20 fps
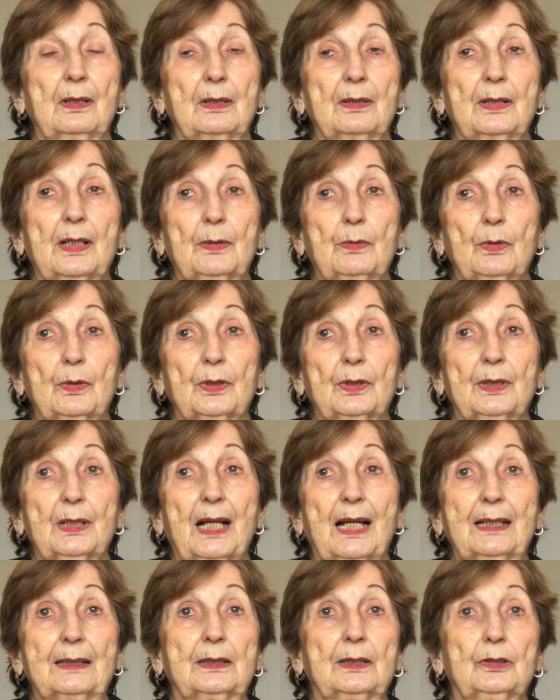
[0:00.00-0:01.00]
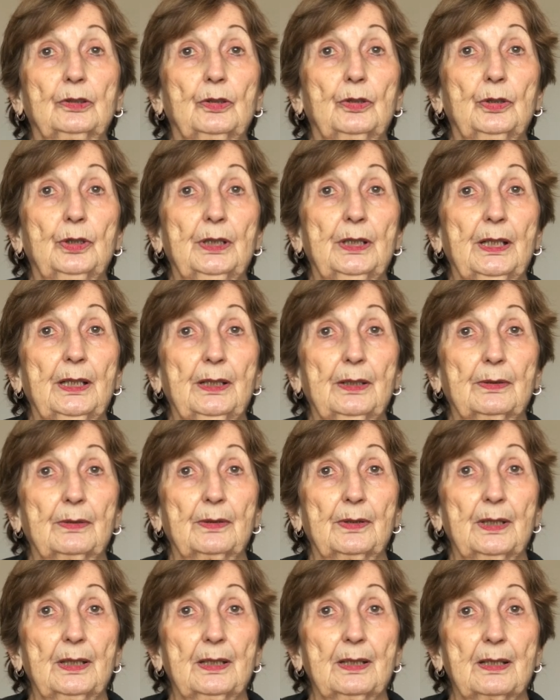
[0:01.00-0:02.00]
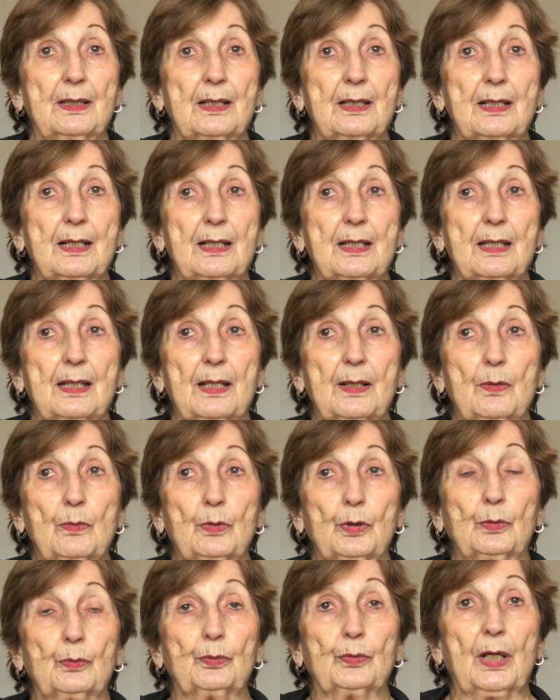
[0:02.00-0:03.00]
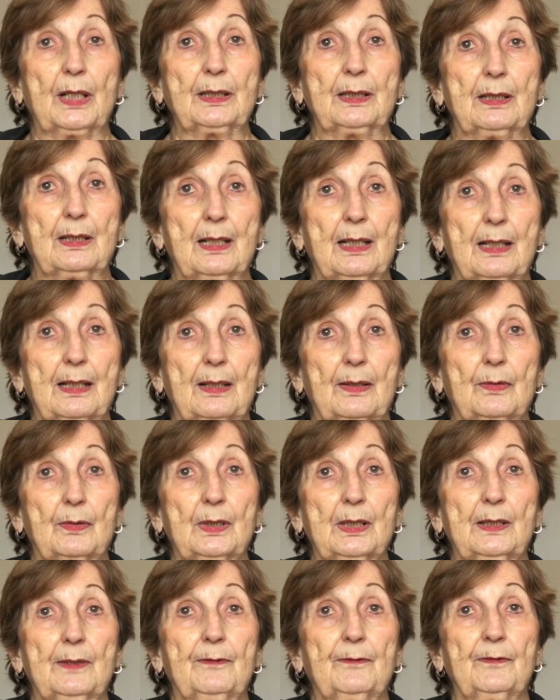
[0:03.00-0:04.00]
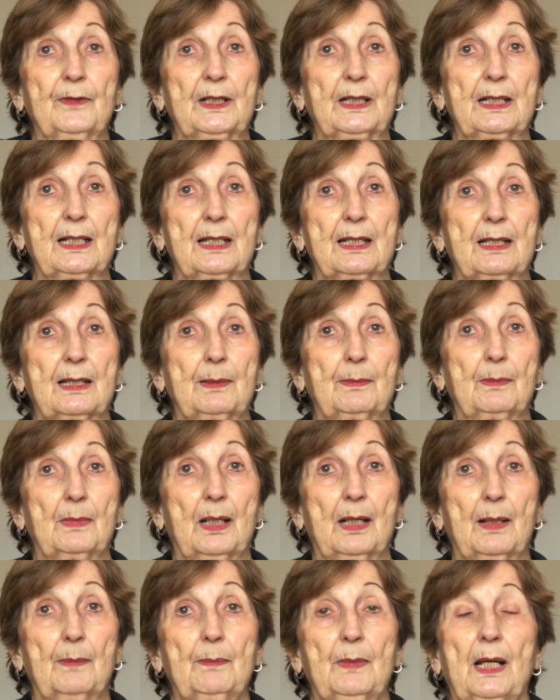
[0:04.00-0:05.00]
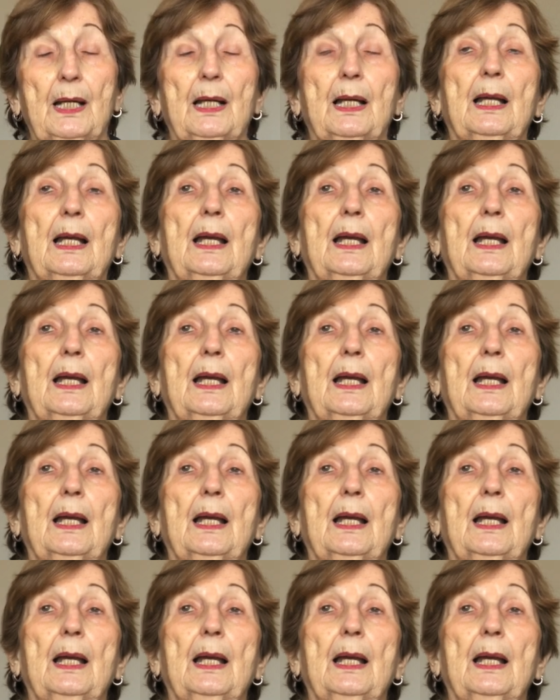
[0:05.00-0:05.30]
They were not in good areas. They were run down. He fixed them up.